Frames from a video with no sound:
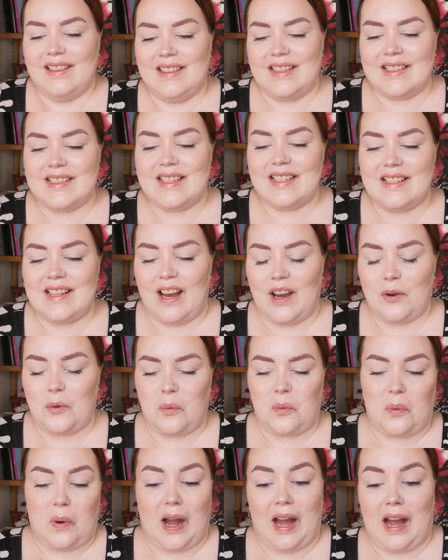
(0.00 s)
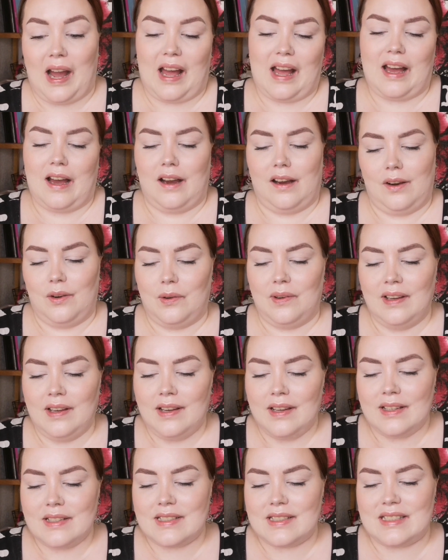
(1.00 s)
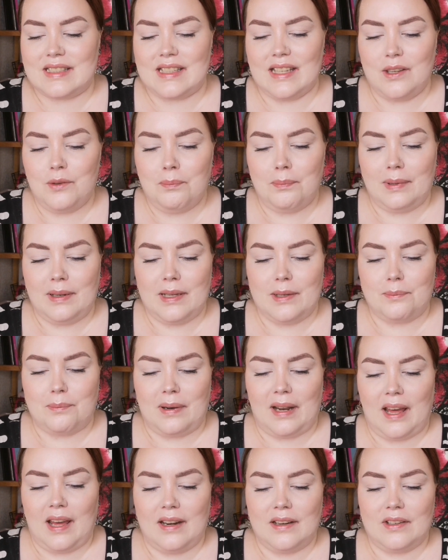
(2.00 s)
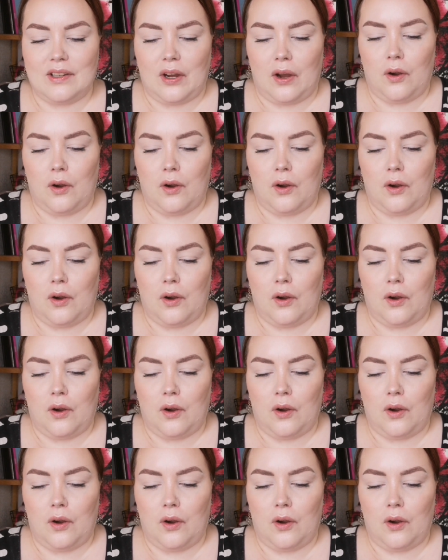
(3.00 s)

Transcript: This is like, wow. Simply blend